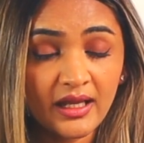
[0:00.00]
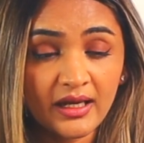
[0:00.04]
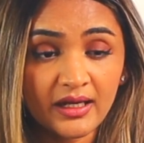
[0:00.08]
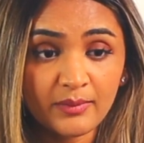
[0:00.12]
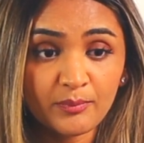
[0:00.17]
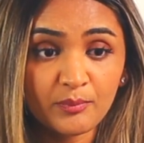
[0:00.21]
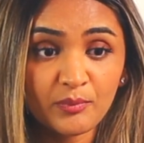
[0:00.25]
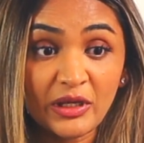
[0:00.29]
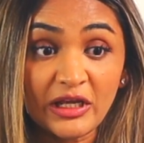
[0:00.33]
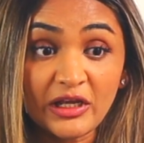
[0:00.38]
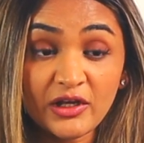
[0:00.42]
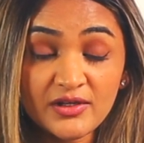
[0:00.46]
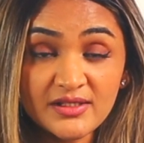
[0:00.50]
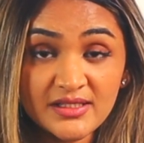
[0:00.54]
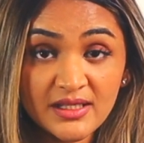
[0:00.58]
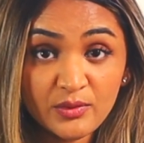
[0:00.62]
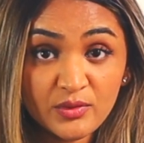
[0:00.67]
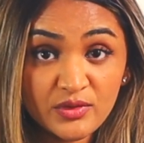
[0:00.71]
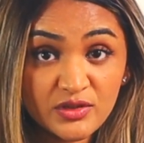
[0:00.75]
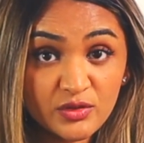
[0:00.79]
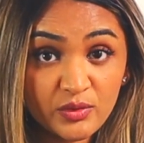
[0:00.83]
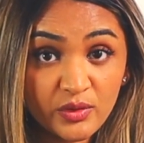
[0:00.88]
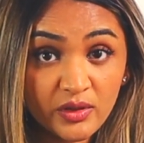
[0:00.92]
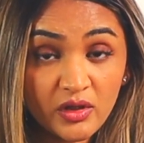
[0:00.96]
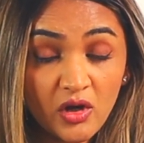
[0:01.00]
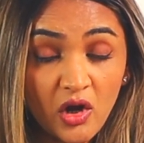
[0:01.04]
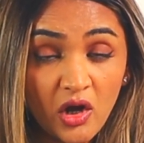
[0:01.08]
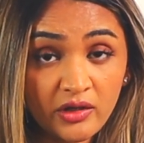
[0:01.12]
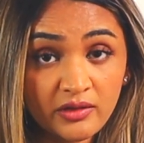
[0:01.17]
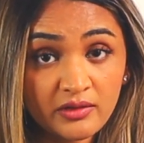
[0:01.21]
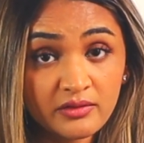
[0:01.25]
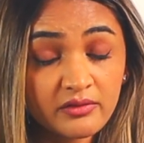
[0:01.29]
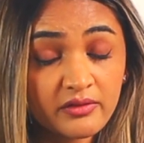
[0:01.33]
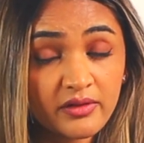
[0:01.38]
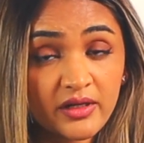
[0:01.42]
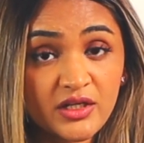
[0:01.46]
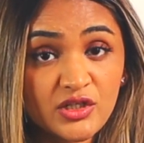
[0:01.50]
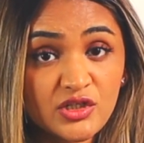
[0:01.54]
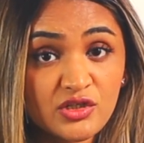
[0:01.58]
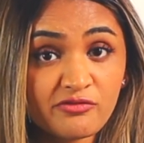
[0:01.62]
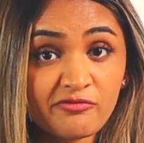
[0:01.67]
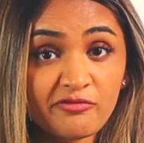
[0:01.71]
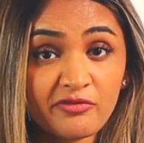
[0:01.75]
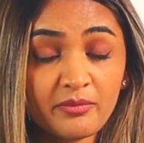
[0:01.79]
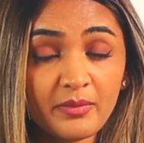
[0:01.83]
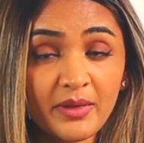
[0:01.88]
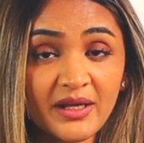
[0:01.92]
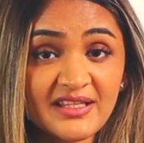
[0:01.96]
and because I was doing content
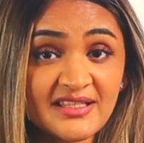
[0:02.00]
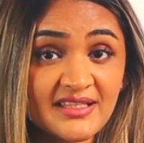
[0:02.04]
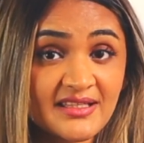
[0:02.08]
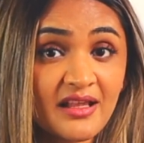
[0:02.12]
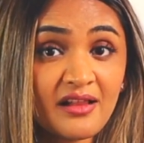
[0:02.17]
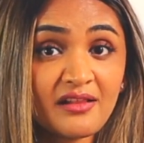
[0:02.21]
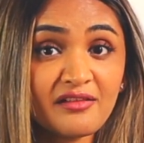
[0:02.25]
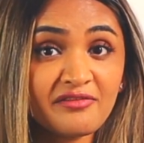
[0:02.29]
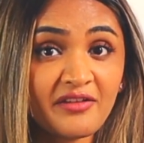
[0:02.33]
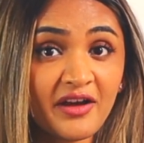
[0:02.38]
creation for myself,